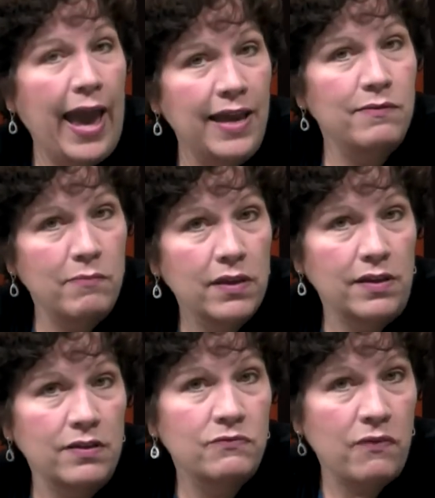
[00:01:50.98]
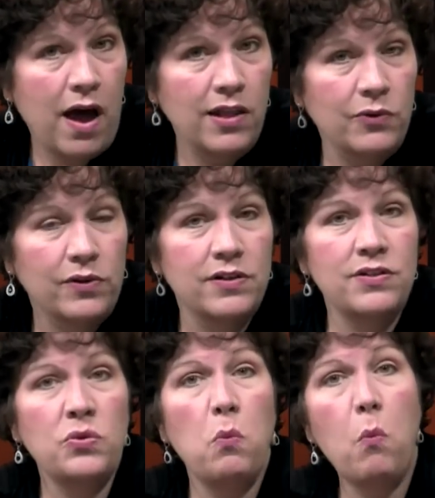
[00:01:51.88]
8 million
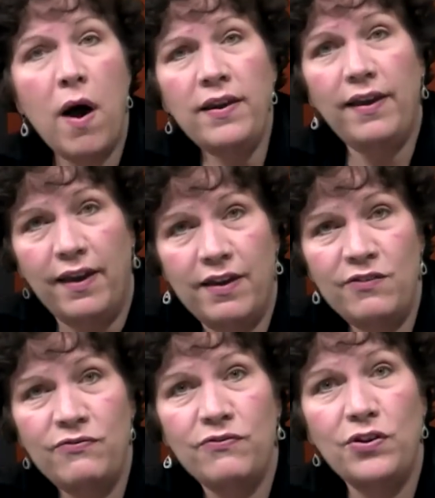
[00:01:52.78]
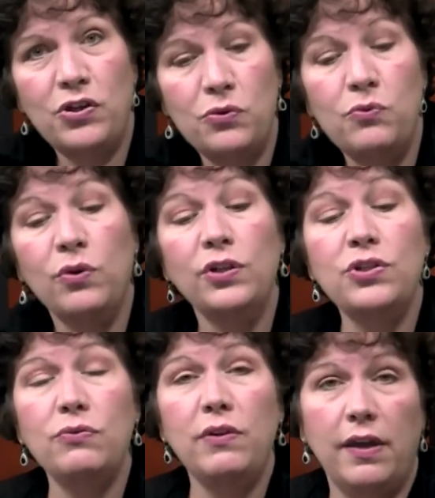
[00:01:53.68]
followers, what if you were
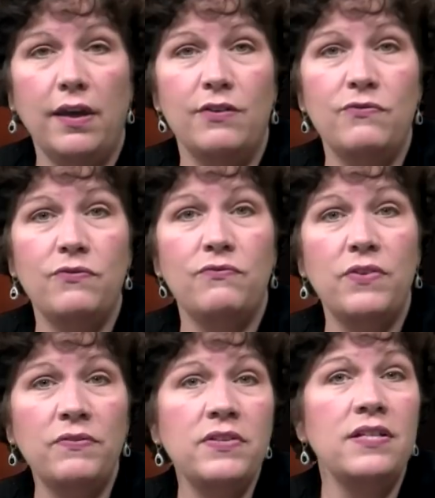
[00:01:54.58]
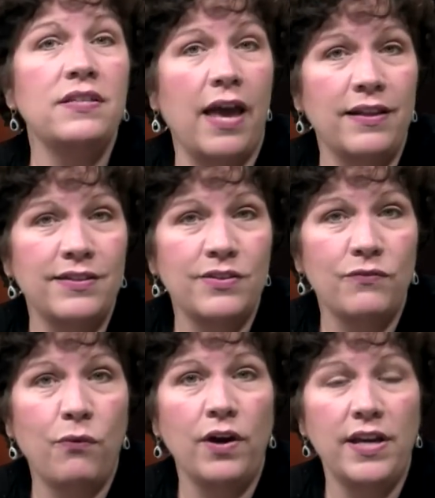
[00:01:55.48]
to give 50 cents
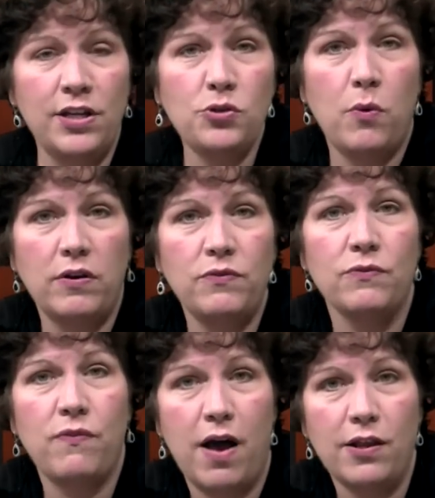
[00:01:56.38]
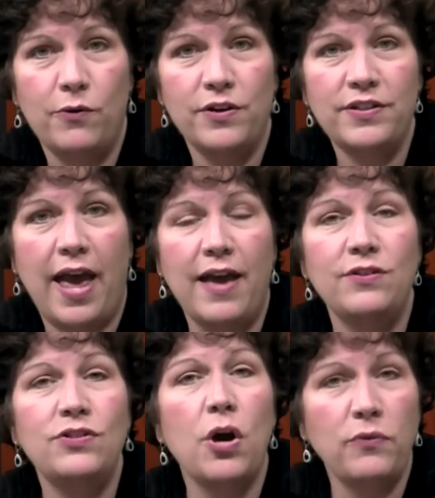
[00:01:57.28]
for each one of your followers
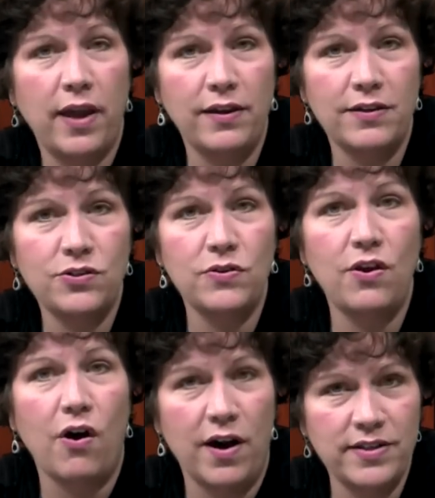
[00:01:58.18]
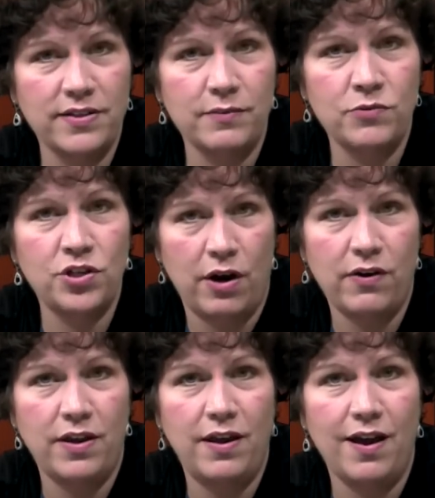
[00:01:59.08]
and donate it to the autism
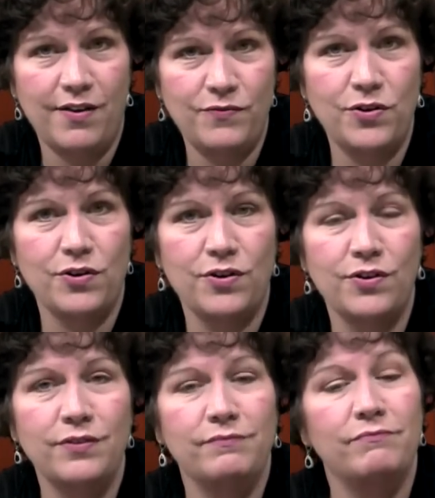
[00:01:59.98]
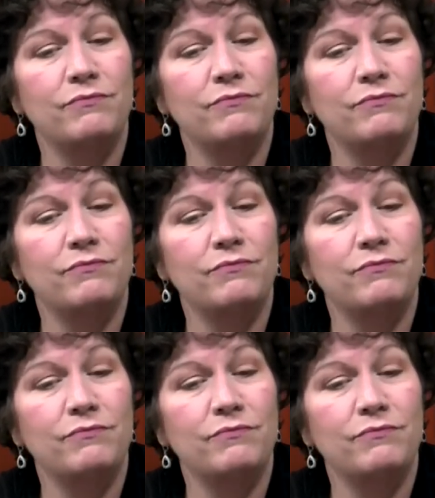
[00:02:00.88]
charity of your